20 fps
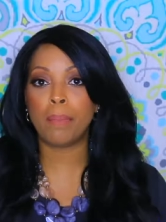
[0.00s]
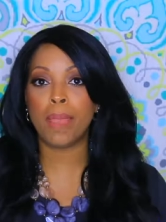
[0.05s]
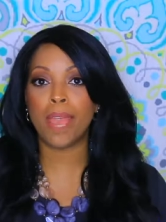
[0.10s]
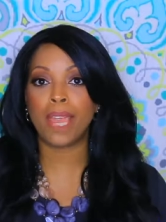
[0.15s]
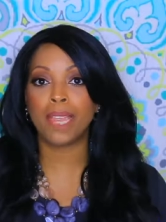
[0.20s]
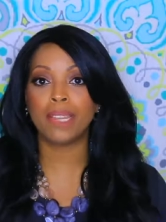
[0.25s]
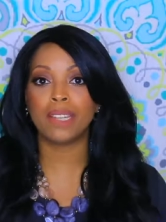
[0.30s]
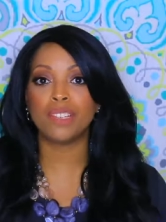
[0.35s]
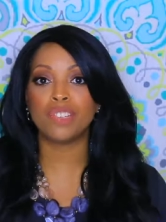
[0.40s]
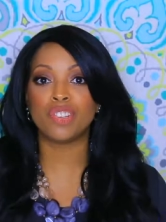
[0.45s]

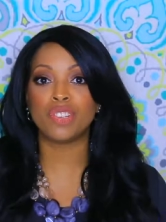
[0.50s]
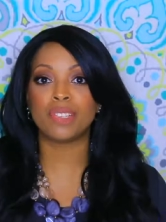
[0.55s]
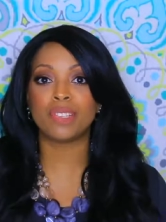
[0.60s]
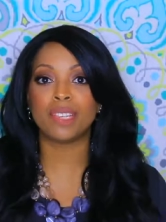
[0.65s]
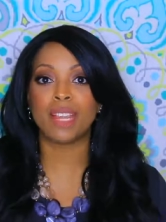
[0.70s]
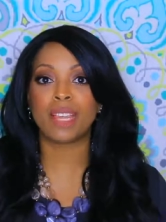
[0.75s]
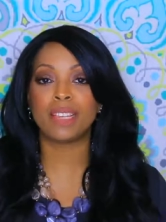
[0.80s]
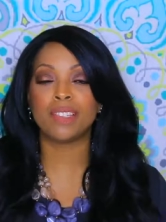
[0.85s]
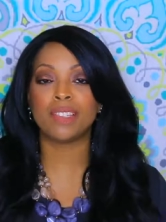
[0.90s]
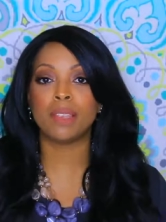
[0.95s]
package.
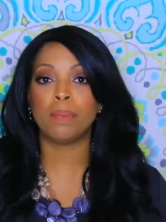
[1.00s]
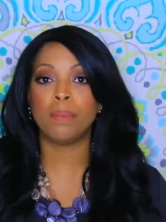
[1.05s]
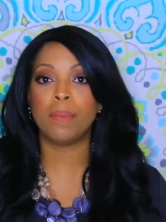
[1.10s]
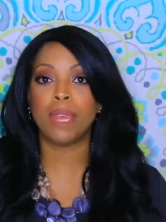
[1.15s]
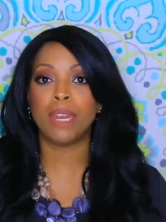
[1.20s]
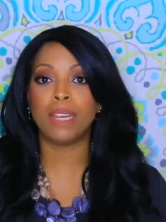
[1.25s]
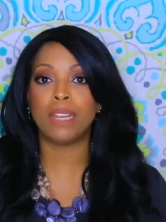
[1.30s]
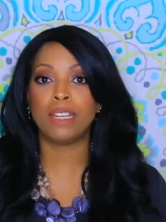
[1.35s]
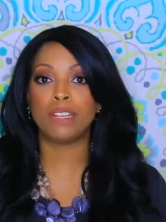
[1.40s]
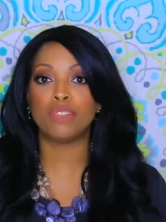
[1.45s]
It's like
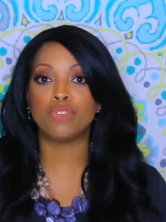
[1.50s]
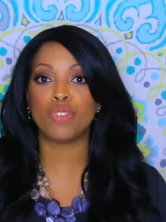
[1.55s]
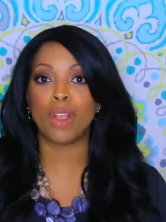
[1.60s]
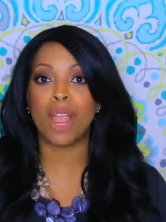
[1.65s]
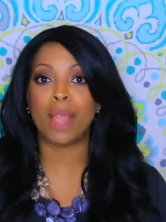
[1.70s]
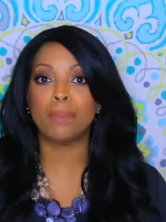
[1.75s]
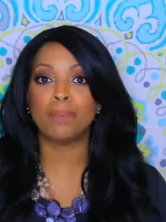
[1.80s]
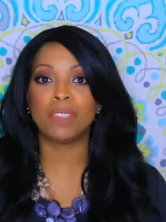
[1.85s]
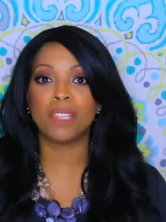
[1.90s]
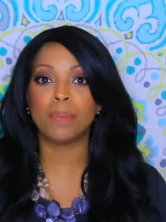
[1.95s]
somebody
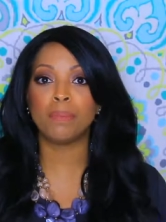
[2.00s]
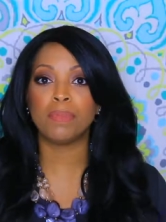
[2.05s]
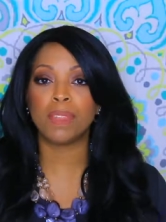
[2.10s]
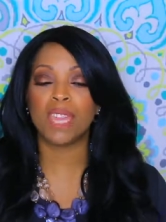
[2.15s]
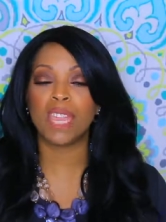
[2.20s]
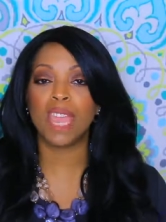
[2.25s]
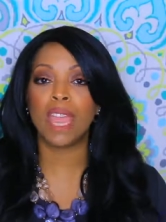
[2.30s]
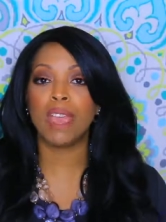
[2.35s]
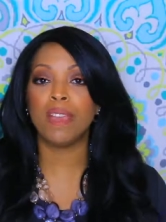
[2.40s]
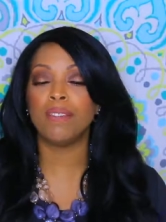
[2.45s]
dropped
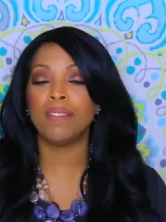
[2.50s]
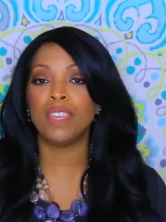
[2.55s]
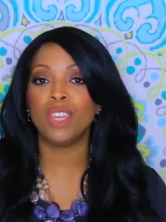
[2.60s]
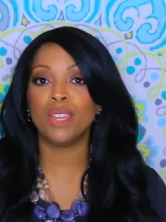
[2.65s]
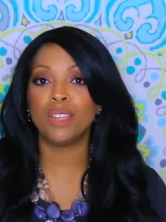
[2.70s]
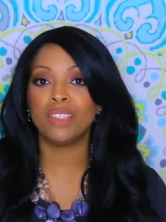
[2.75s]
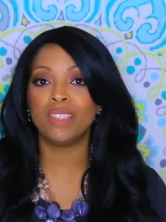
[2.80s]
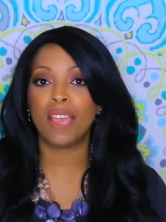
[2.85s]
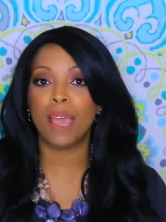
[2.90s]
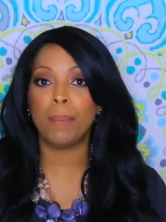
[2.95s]
something heavy
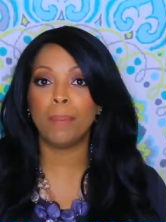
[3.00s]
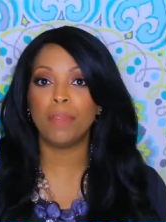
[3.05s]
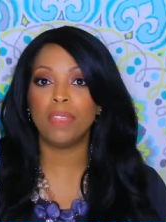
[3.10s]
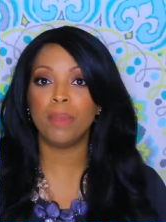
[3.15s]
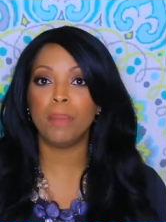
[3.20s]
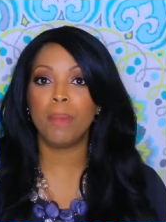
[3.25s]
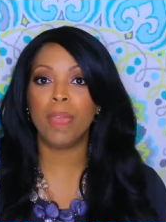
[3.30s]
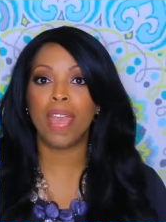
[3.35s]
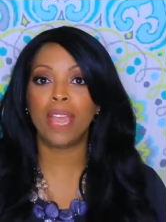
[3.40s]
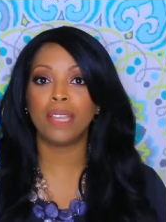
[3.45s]
on top of
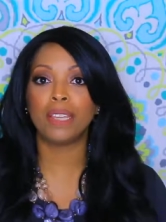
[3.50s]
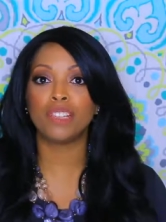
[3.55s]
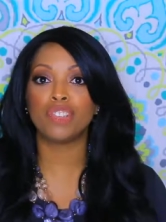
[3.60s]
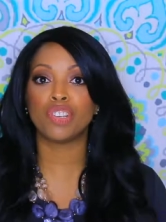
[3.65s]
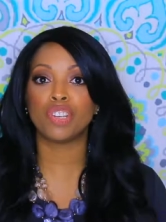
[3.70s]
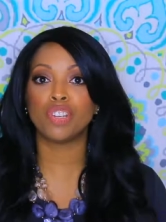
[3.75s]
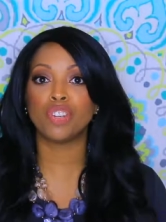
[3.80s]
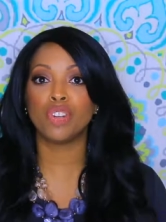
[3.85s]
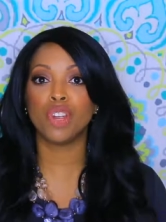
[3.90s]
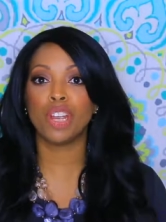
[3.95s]
the
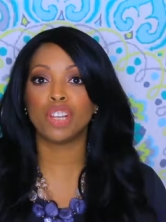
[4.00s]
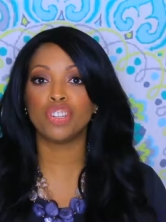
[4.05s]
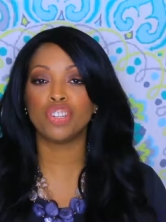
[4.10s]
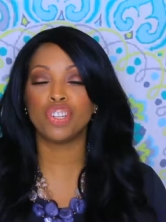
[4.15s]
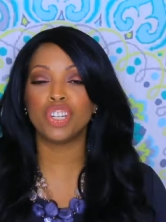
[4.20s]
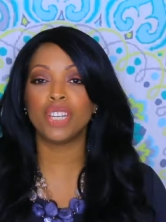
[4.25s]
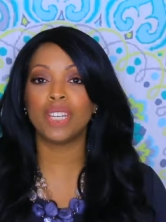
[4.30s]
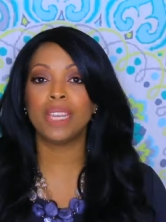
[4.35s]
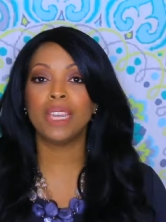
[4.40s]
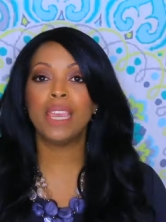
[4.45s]
package and
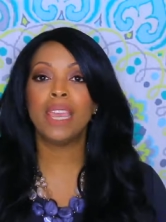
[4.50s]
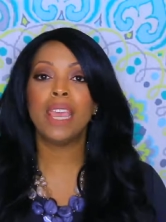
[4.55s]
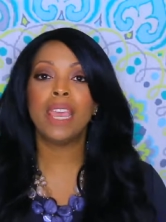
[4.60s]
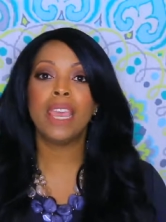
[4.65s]
crushed it.